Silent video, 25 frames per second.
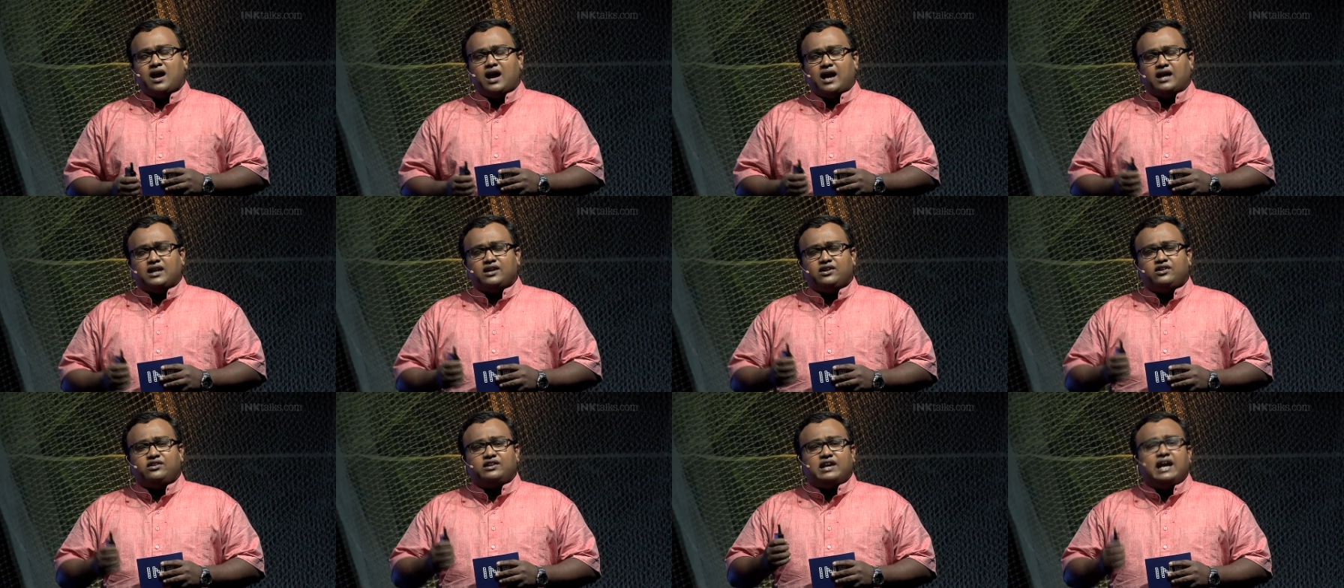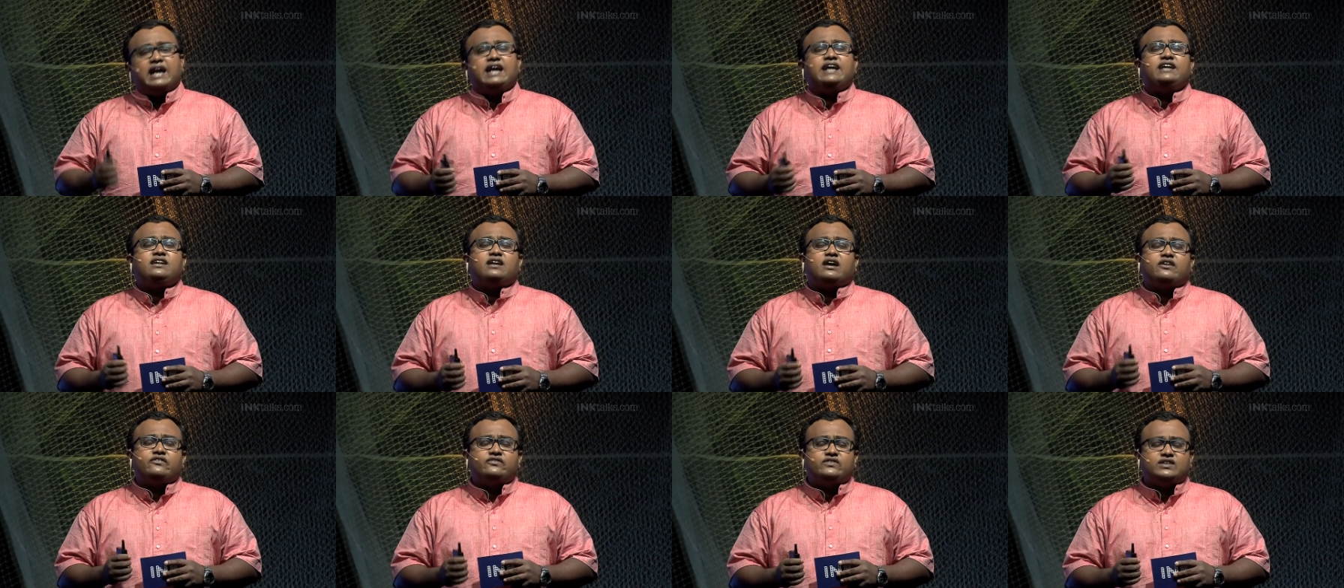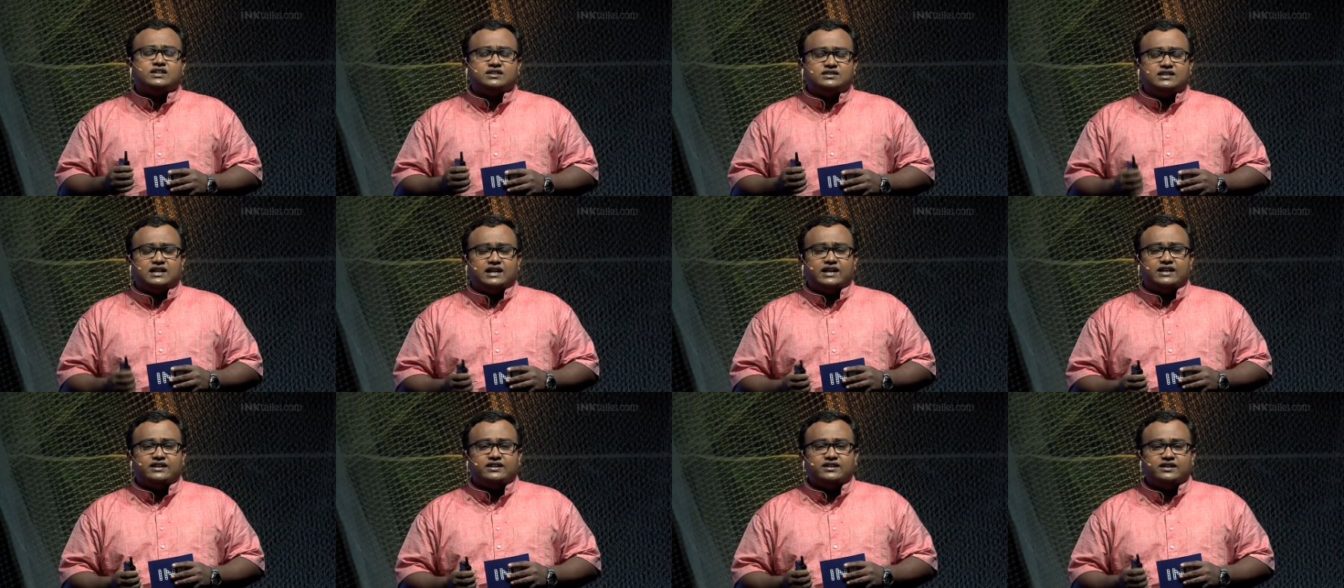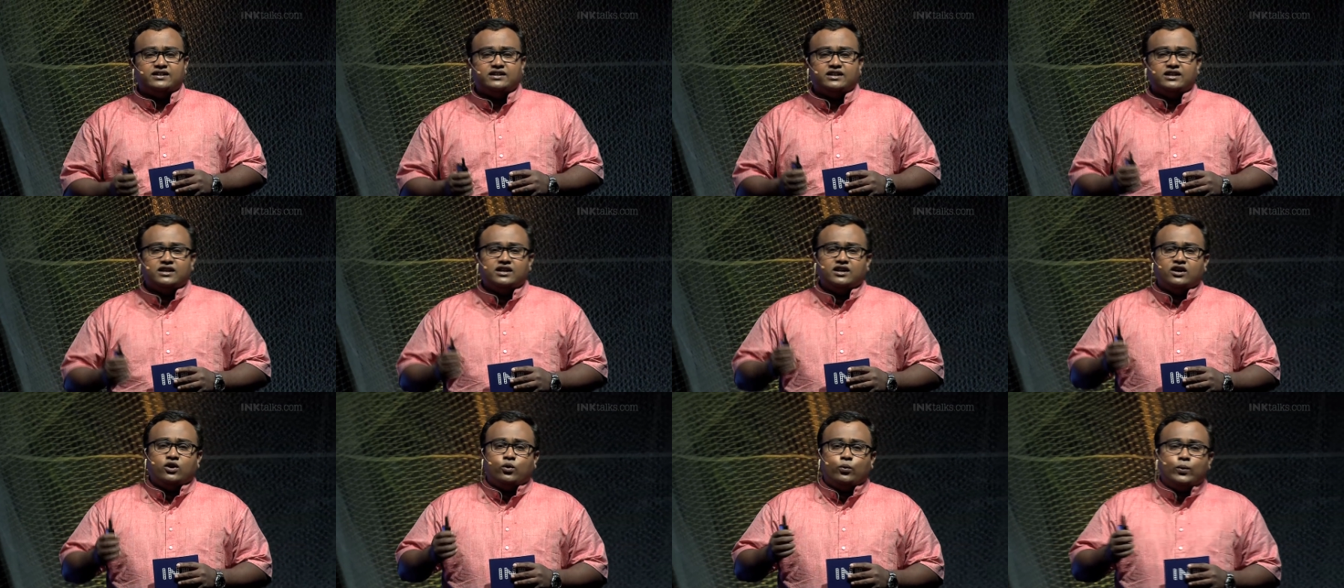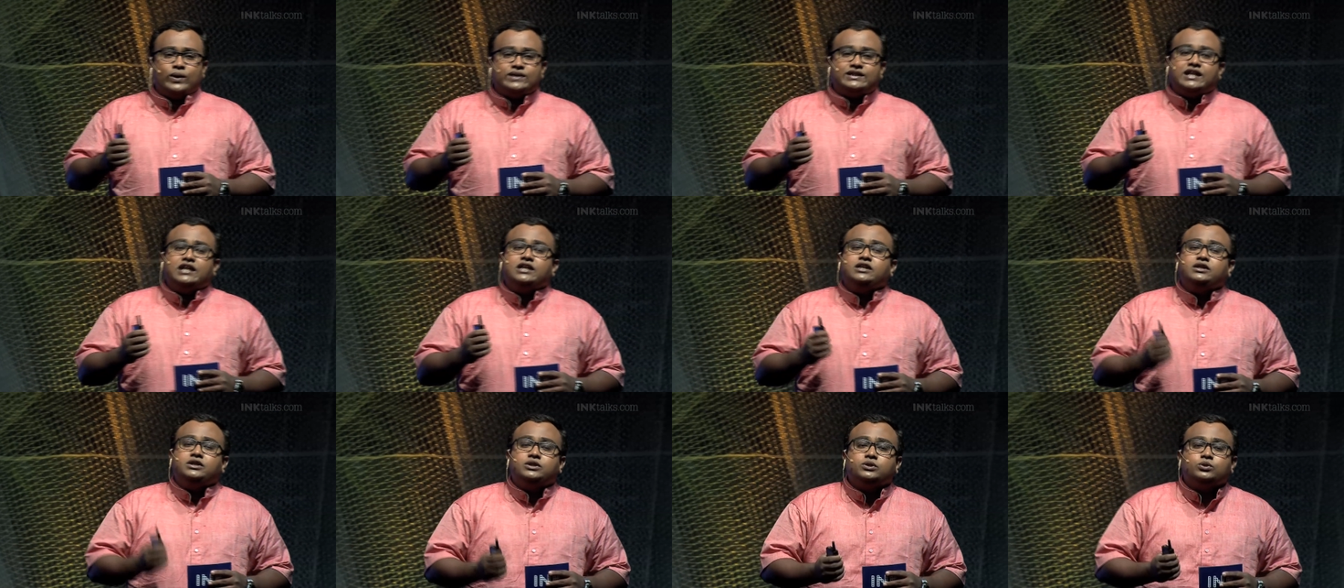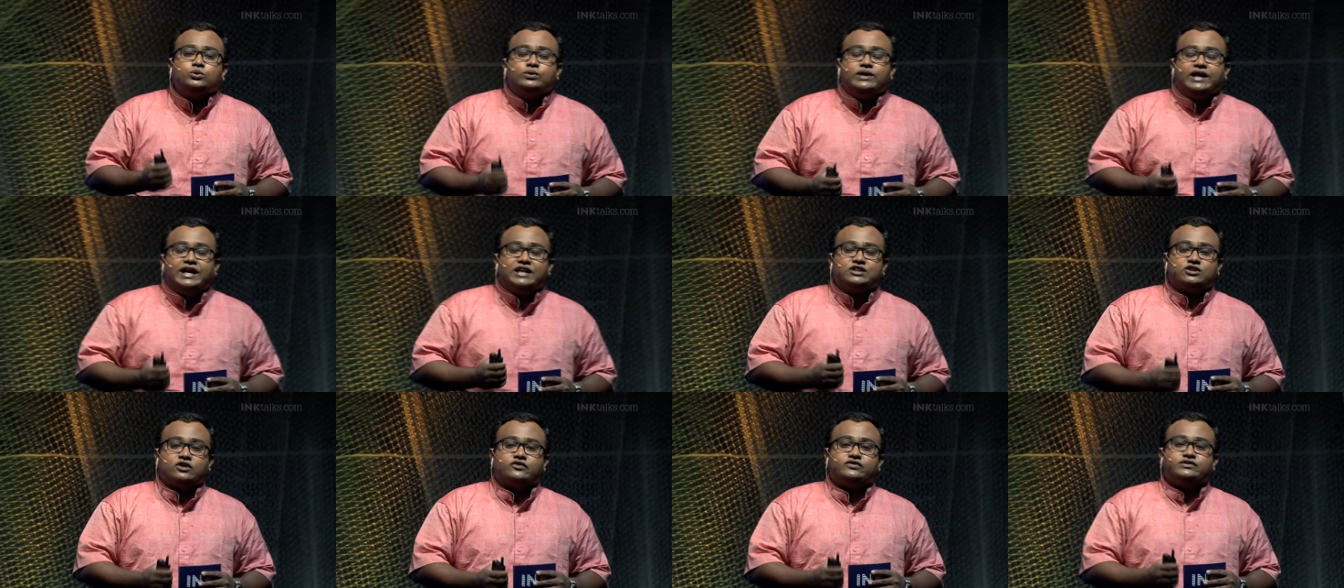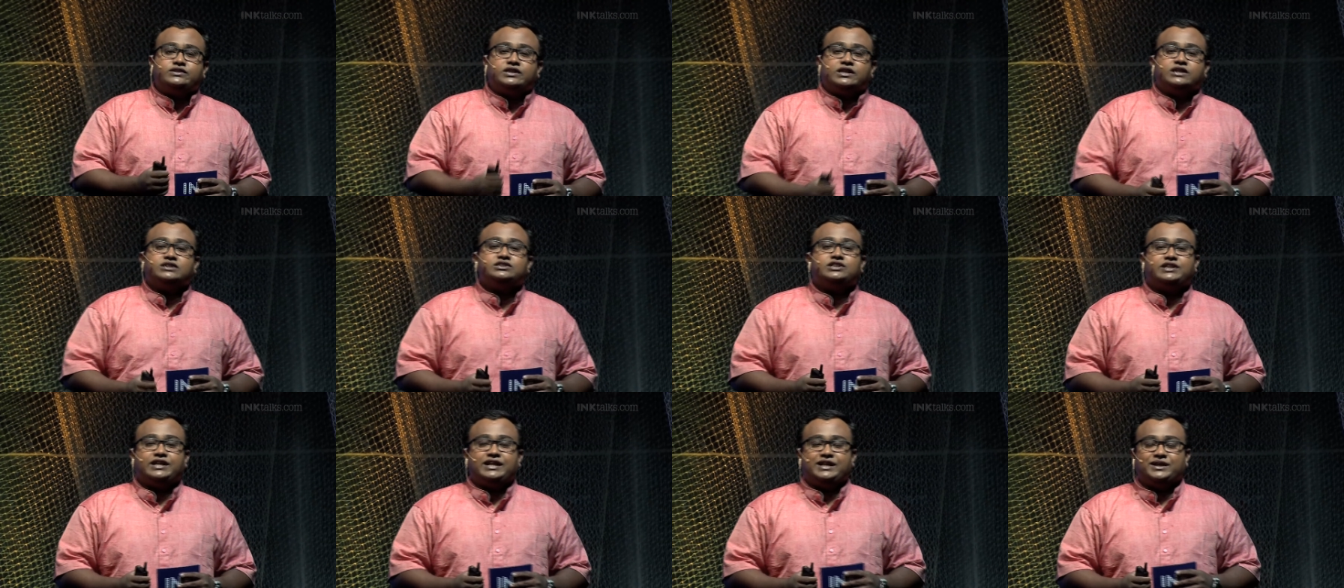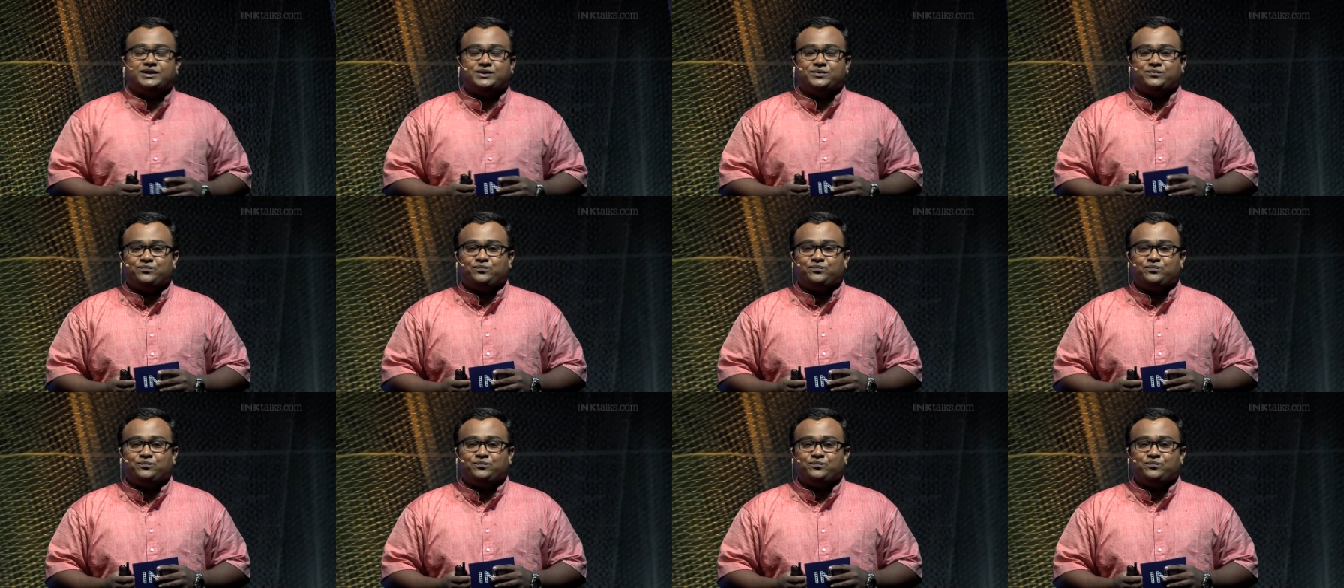And right after that, within 2 days of surgery,